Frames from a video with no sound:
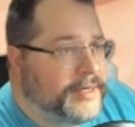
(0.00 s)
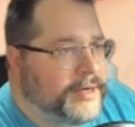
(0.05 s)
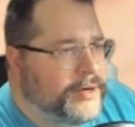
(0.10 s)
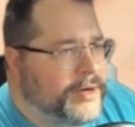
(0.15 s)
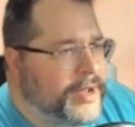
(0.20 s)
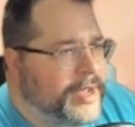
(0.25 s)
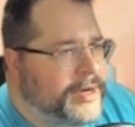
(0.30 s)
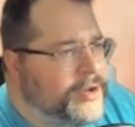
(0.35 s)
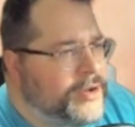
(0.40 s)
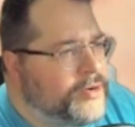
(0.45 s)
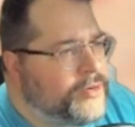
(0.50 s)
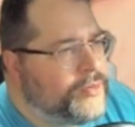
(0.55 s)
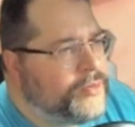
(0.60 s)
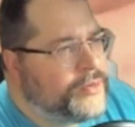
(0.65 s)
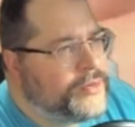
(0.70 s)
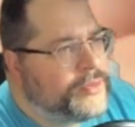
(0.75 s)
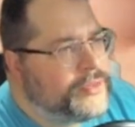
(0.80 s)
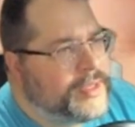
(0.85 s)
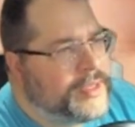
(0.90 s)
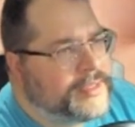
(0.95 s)
I
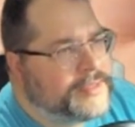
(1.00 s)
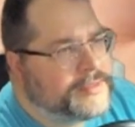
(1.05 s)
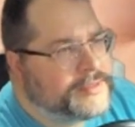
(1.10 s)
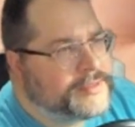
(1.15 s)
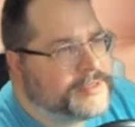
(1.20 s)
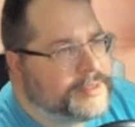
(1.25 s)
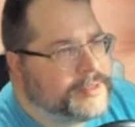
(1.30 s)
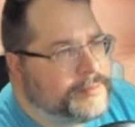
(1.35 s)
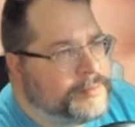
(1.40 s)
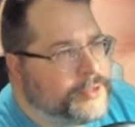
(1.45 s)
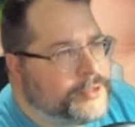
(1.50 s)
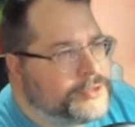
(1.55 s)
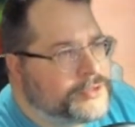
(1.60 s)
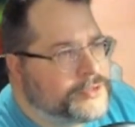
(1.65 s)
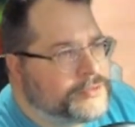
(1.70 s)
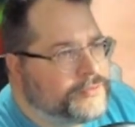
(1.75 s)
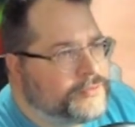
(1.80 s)
know that most